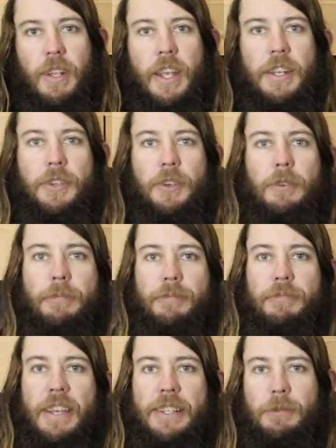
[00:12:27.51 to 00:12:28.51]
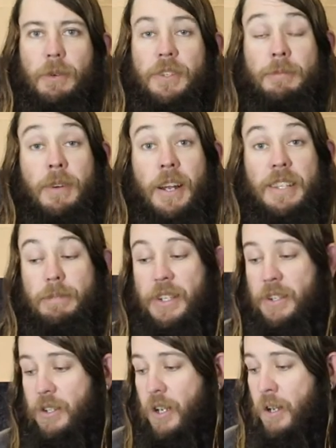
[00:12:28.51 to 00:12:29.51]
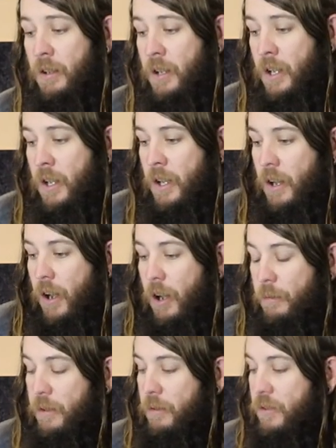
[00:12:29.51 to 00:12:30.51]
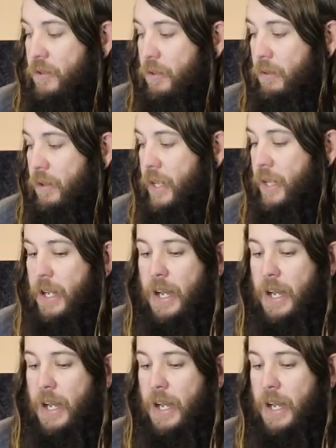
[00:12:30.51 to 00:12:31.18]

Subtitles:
And cool. Thanks for watching Marty's Beer Show. Hope you enjoyed.